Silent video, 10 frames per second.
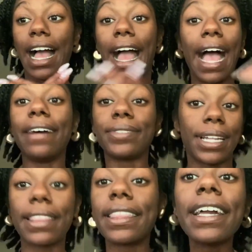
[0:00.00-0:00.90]
have
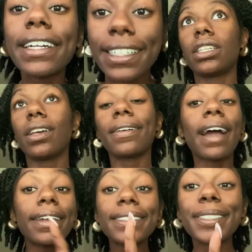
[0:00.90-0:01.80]
nothing.
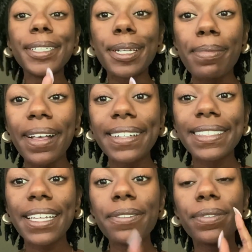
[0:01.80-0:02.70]
God is good, because
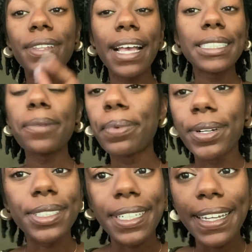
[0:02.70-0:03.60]
even for the essay
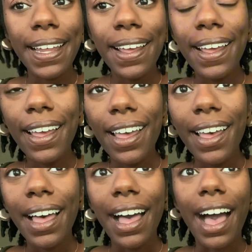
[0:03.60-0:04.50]
portion,
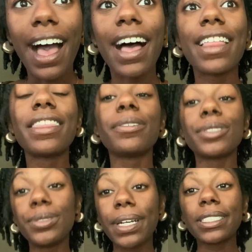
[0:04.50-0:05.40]
there were
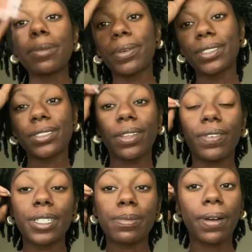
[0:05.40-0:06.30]
2 essay portions on the
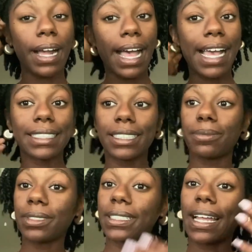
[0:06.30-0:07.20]
first part. I had
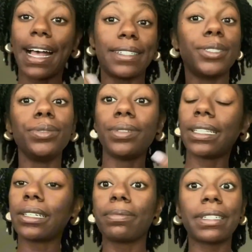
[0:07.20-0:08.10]
something, I knew a
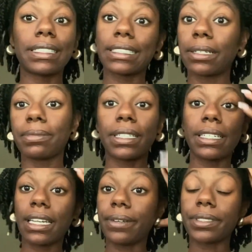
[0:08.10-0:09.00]
little bit of something,
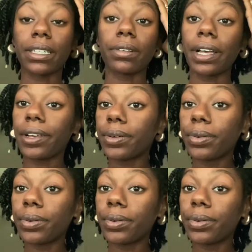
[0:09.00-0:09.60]
and I was like, okay, cool.